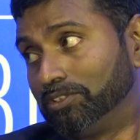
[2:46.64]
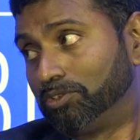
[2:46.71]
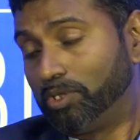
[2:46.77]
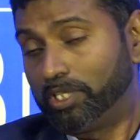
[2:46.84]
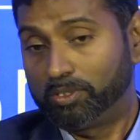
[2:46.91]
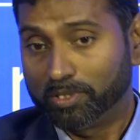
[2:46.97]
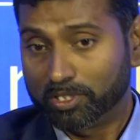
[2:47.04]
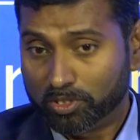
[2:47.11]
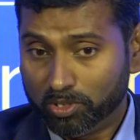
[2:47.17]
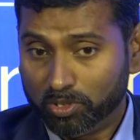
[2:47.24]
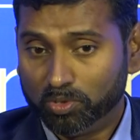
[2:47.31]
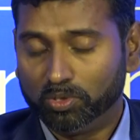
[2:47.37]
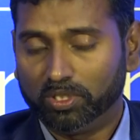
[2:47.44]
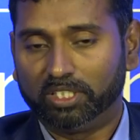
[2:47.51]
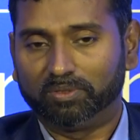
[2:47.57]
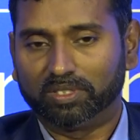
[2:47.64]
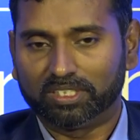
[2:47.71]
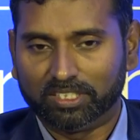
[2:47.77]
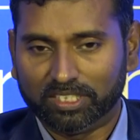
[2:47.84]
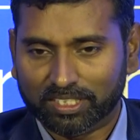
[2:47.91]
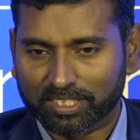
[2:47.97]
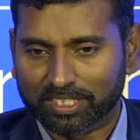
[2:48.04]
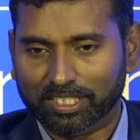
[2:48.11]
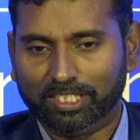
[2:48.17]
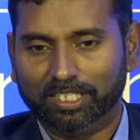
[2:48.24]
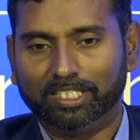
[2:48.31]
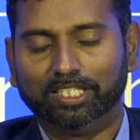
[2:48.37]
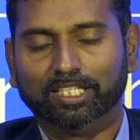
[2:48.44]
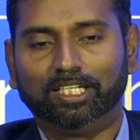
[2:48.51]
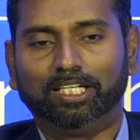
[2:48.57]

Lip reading: Yeah. So it was new, it was risky,